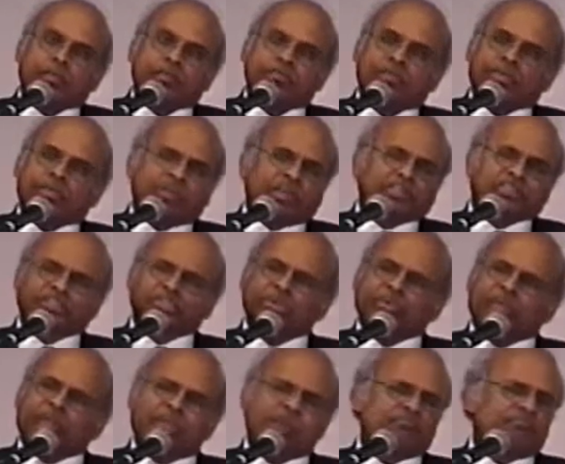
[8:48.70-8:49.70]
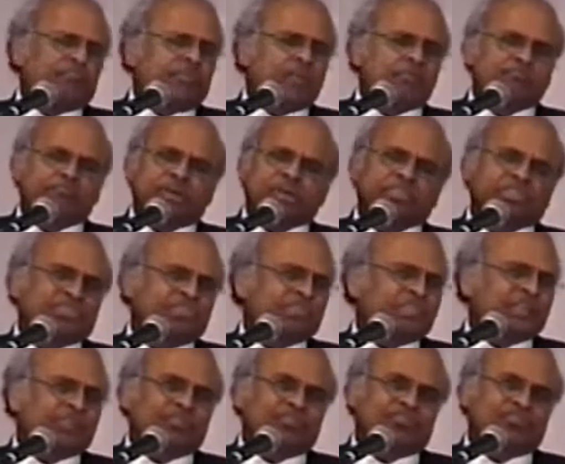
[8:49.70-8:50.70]
They rescued every person
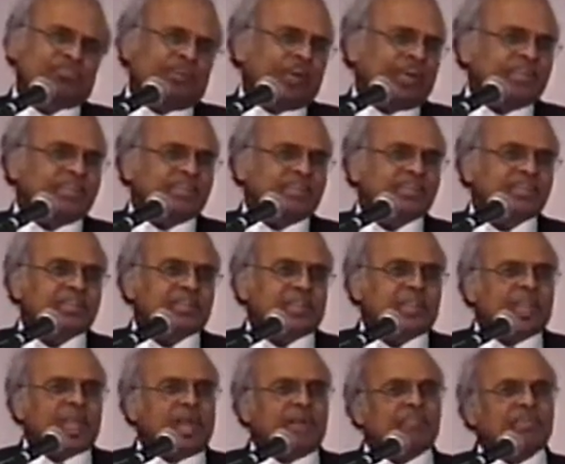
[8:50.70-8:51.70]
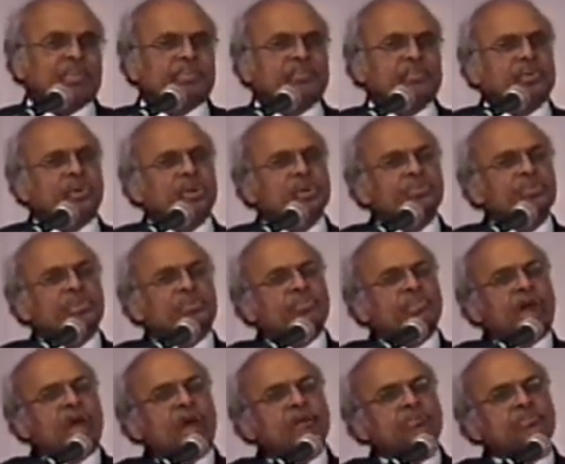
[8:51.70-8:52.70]
they could find, and they turned
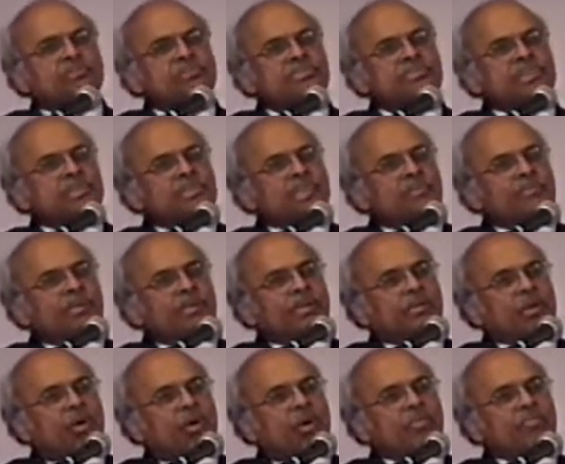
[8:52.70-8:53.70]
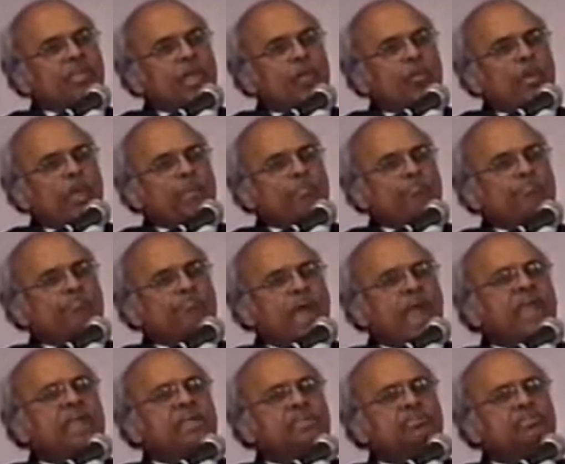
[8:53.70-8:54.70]
around and they were on their way
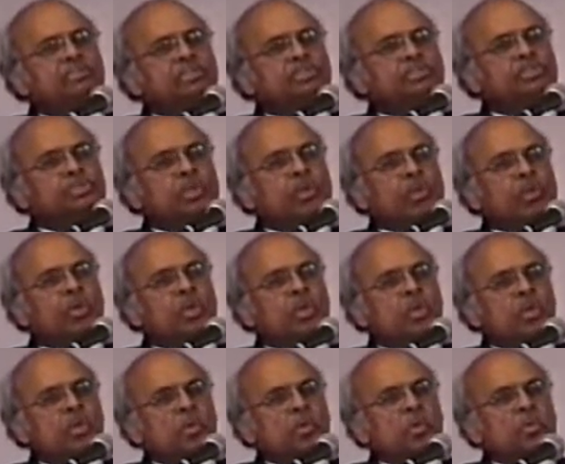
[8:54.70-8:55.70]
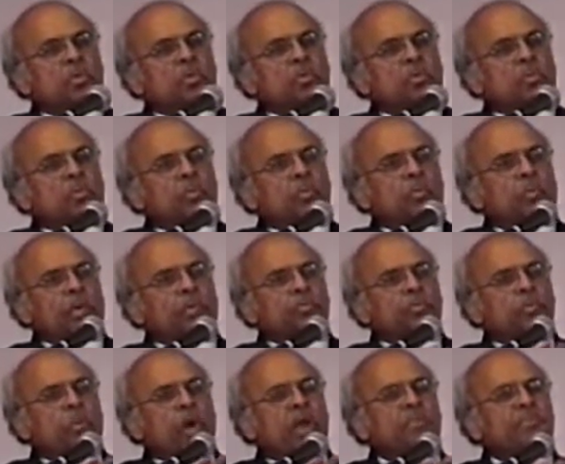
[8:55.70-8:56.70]
back to the shore.
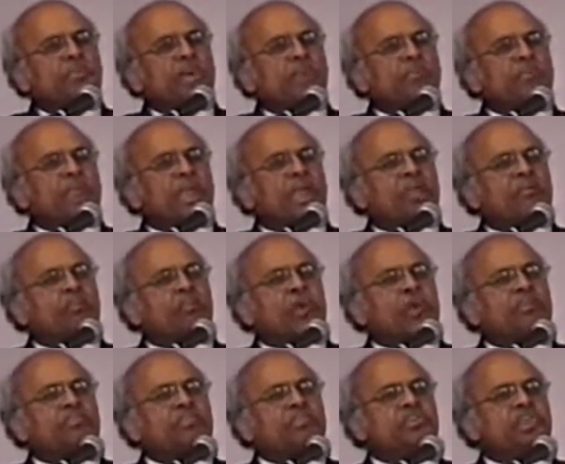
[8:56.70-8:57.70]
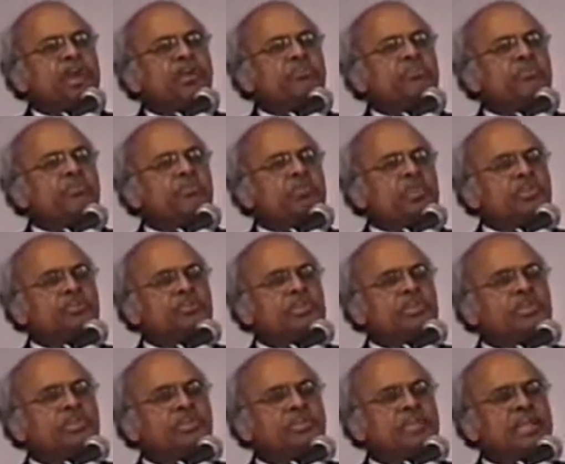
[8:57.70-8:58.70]
When one of the young
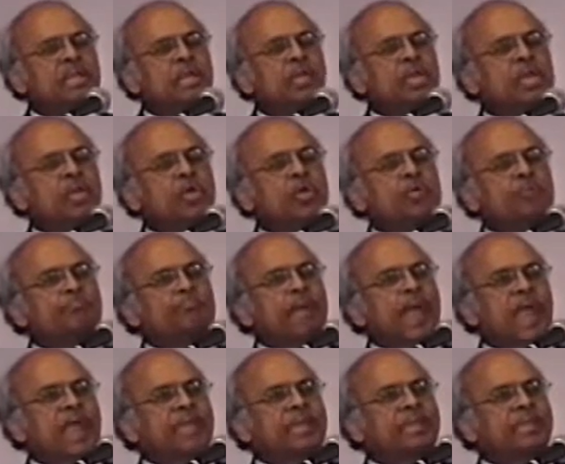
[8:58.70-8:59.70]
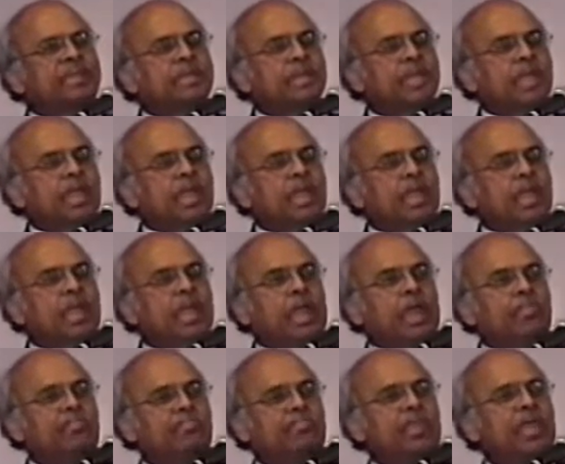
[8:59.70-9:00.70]
rescuers looked back,
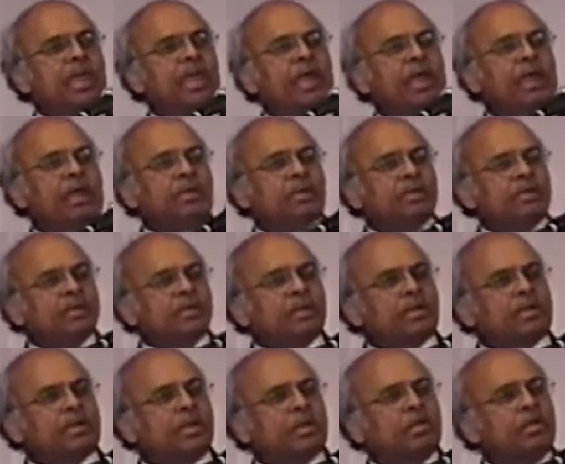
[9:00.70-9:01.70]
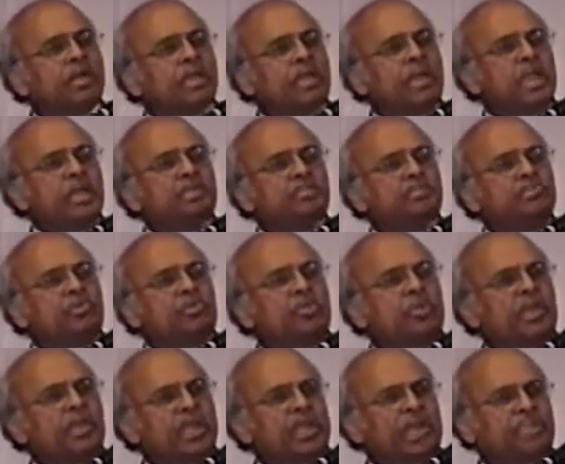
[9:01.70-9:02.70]
and there, clinging to the
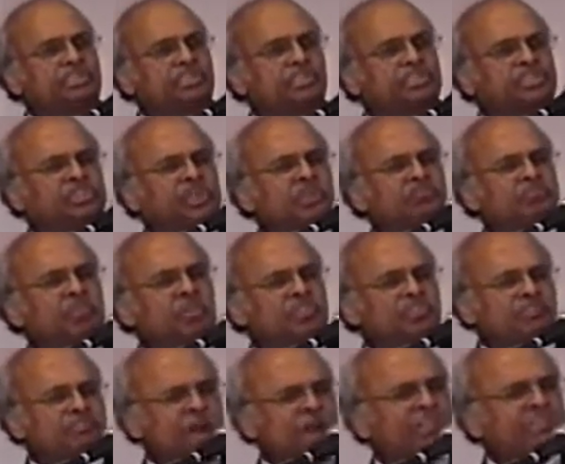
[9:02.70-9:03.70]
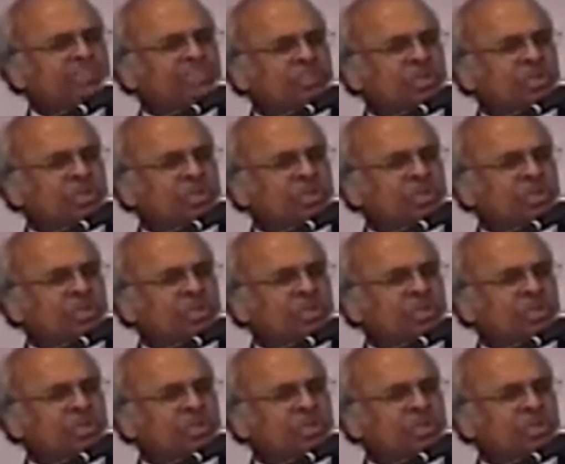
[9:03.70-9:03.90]
rigging as the ship was about to